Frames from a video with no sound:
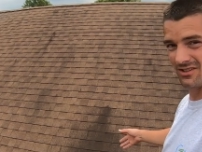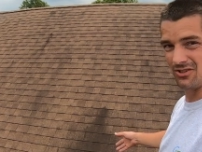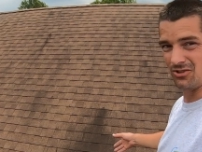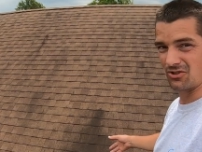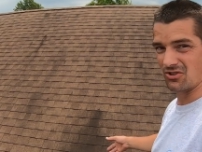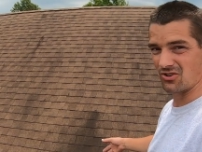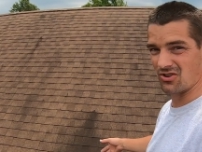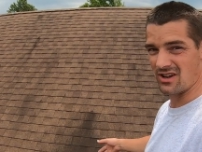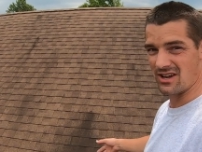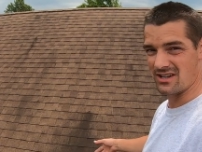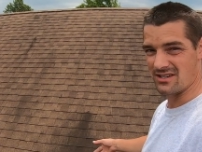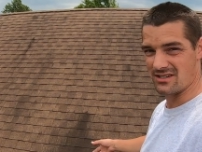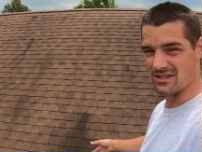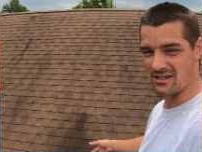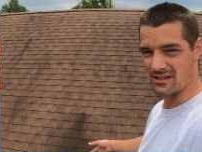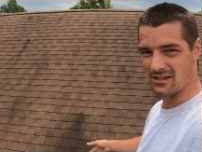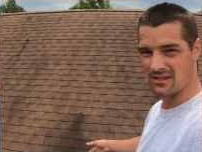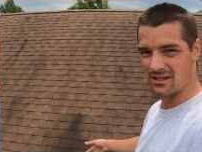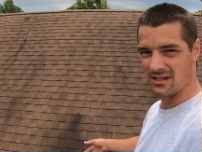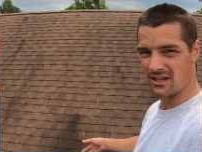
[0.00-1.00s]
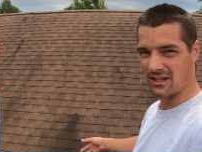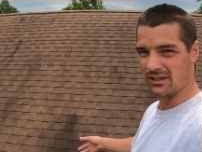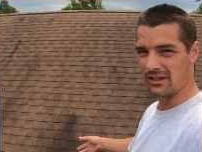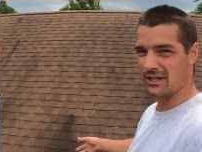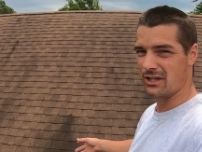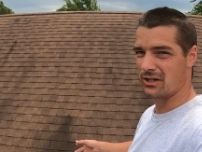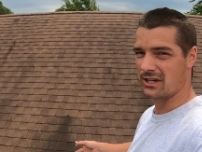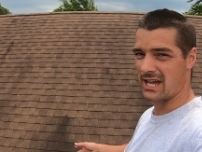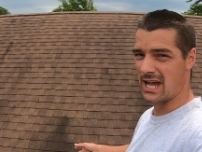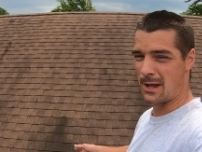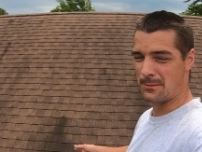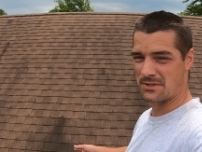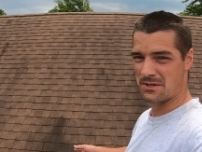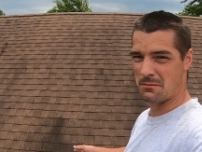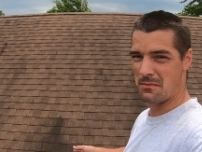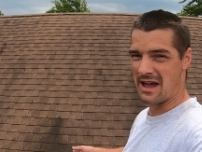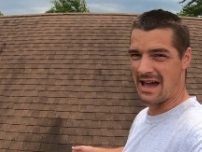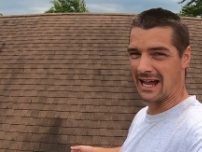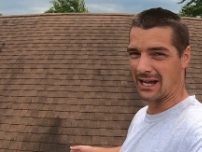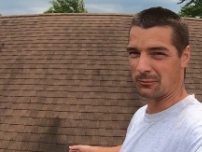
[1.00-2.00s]
a little crazy.
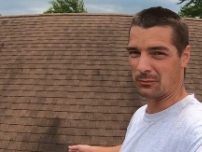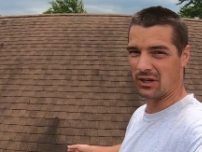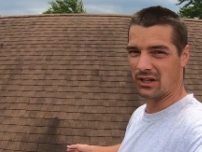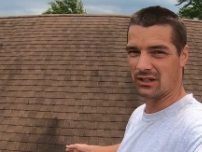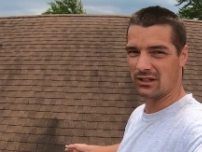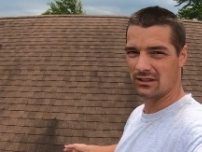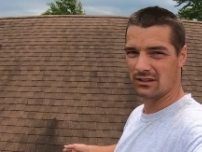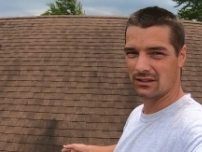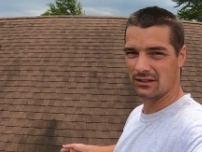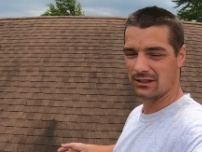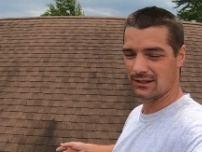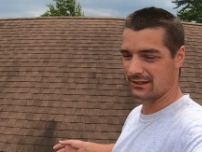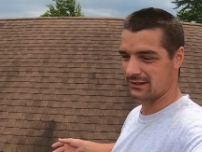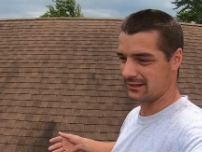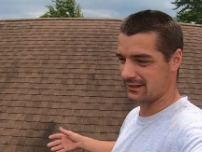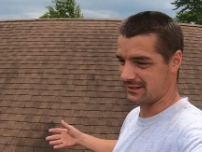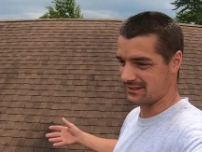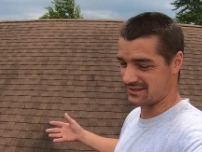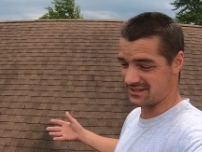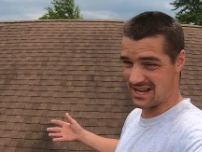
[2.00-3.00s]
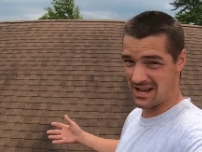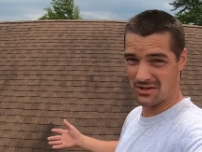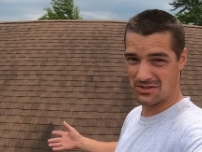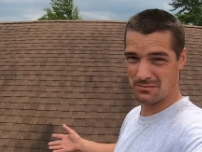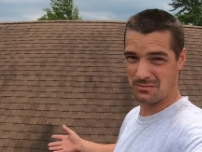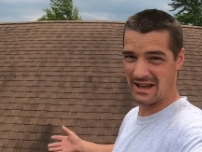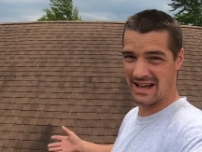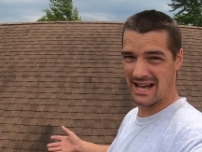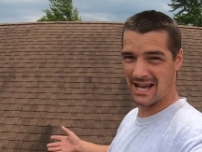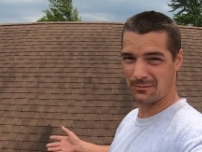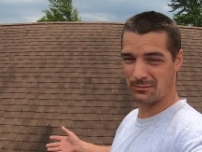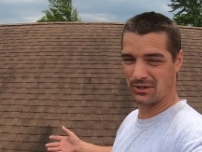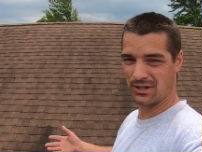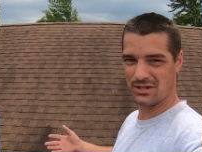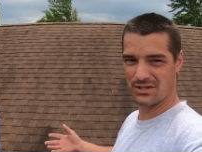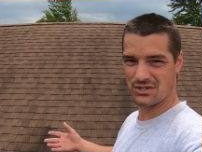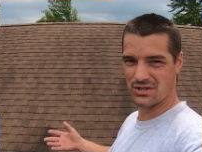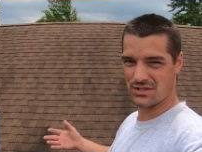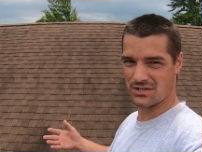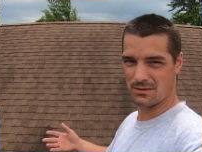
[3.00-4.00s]
magma. It sounds bad,
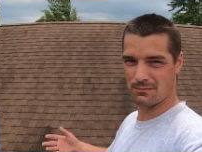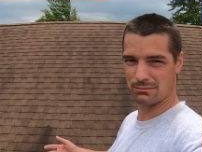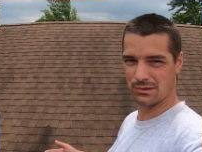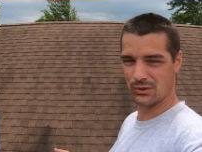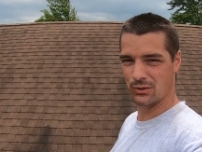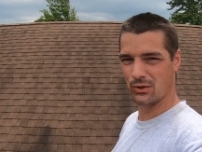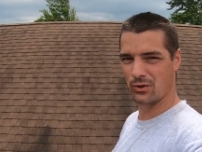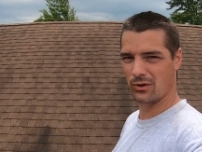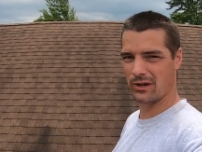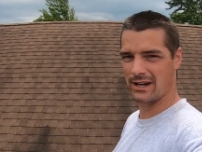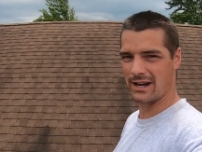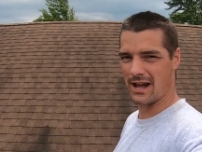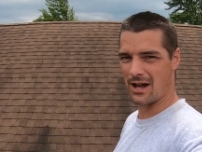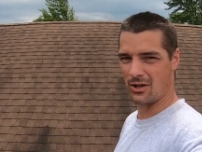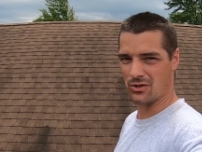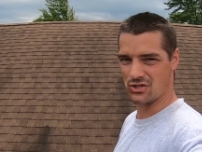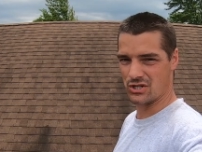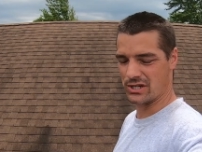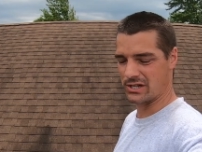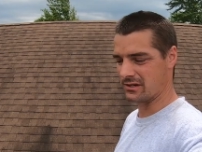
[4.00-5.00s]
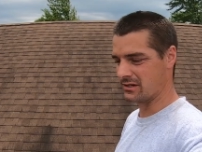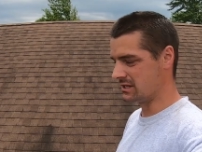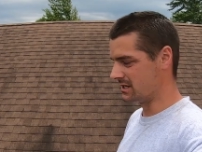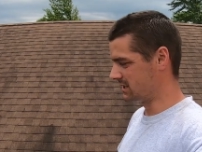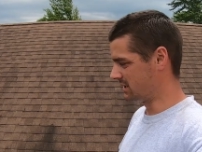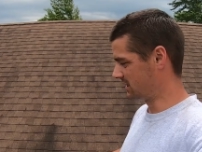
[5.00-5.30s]
but it's just a blue-green algae.